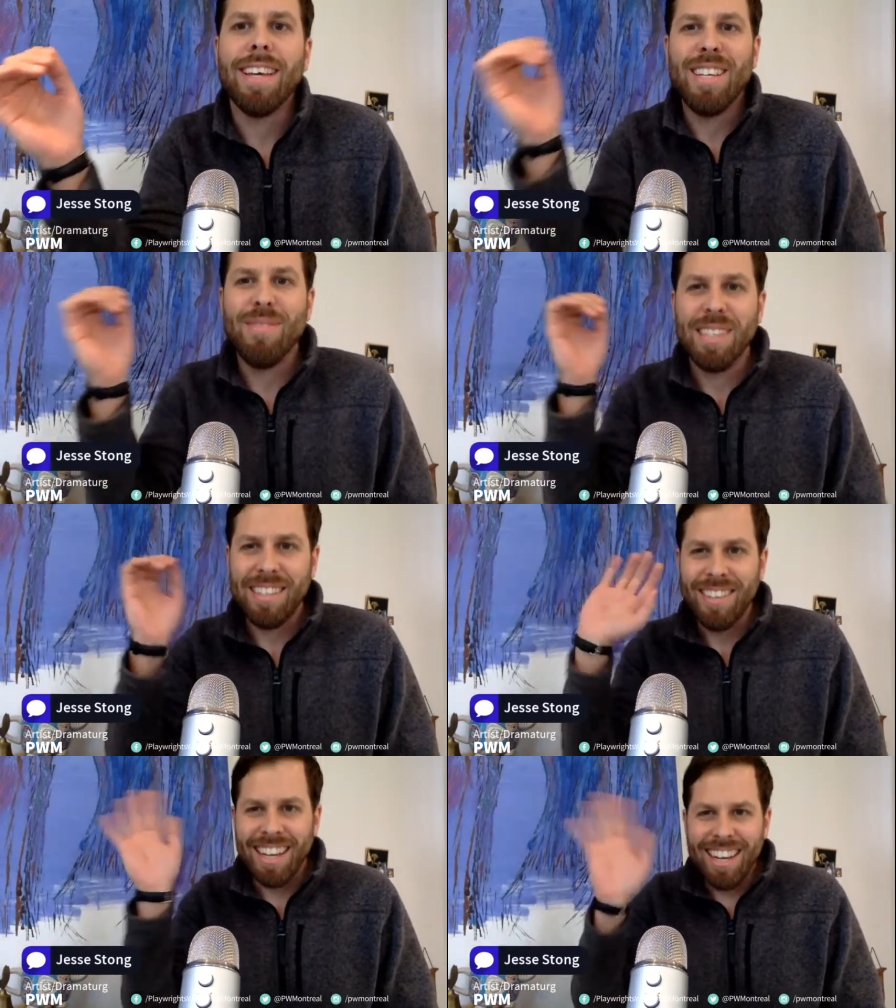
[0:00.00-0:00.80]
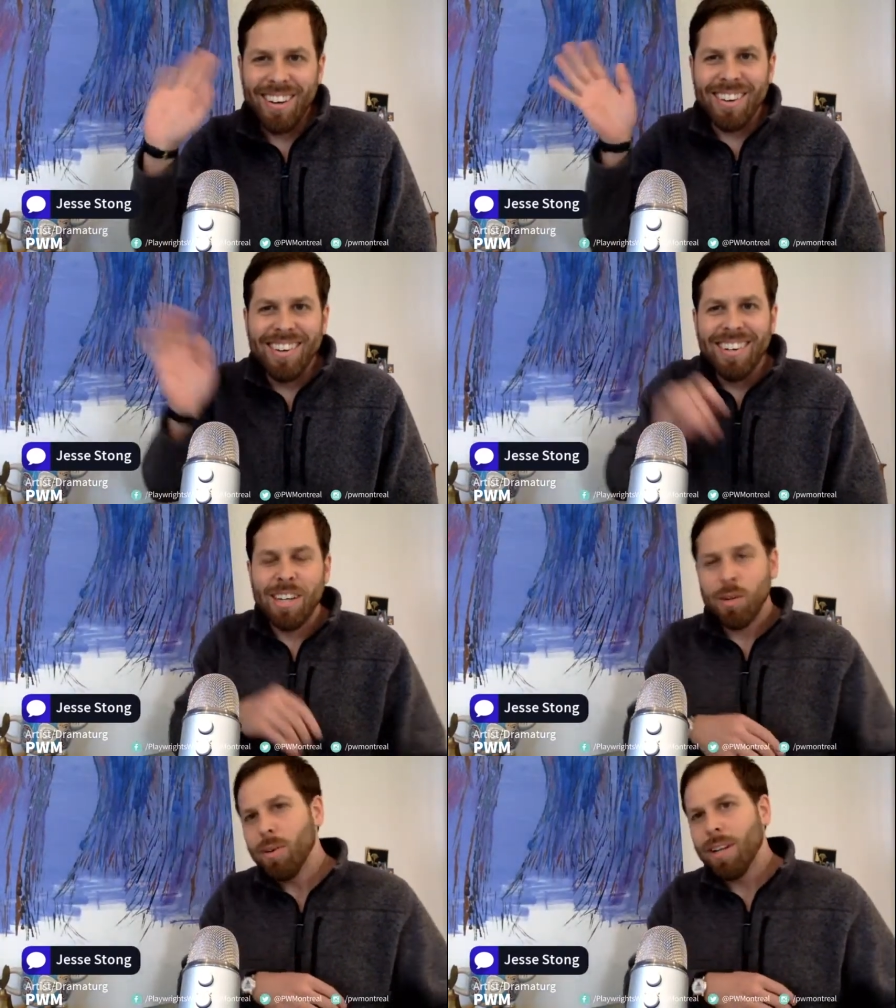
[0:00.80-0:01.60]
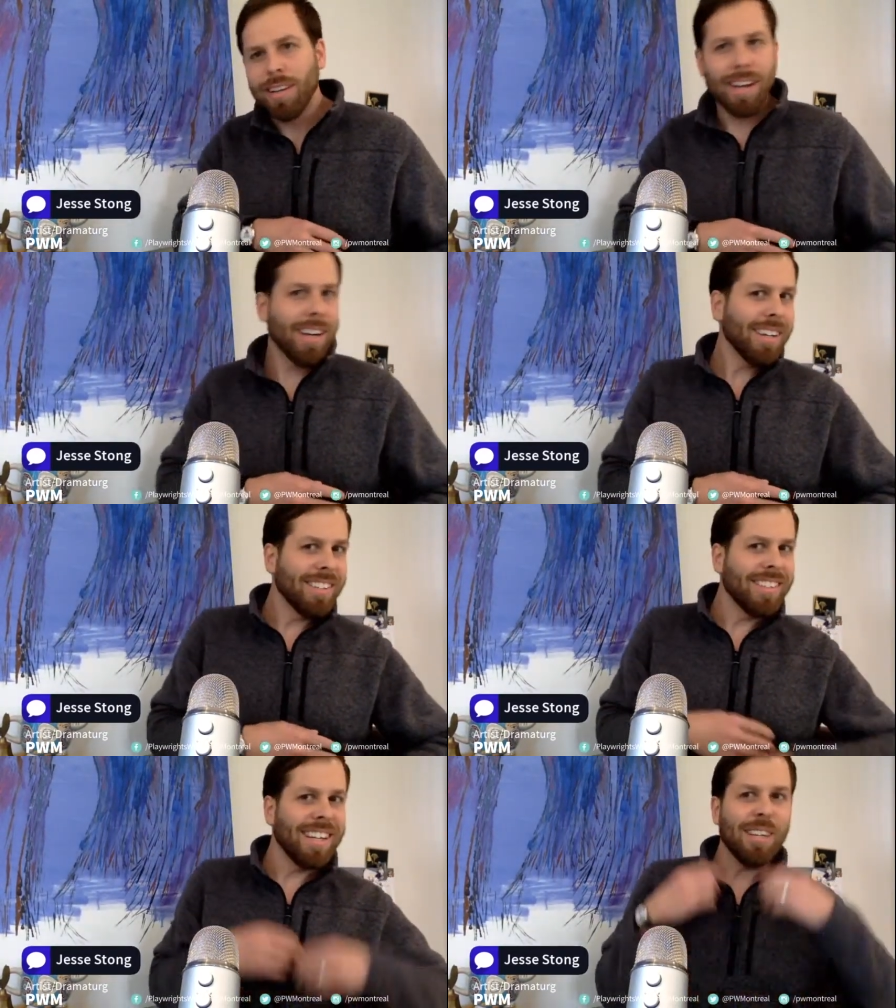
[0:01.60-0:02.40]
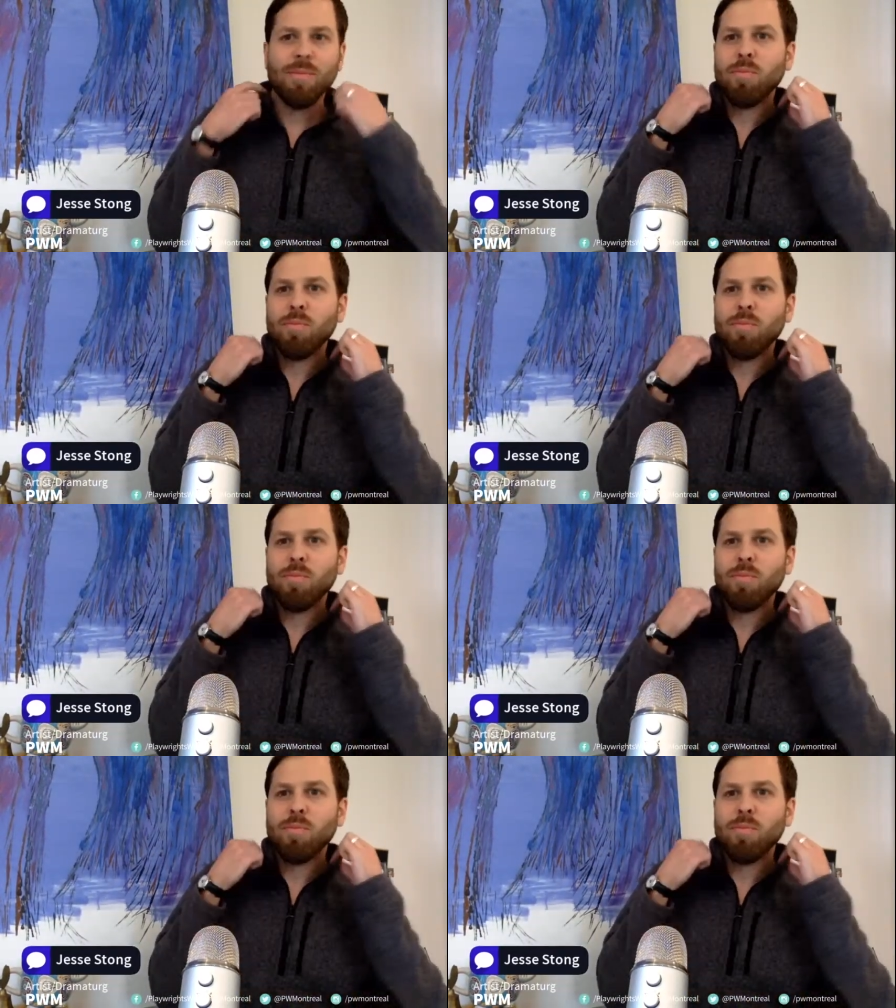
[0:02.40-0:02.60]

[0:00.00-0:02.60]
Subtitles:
Can you believe it? Hello. Oh, I look kind of good today.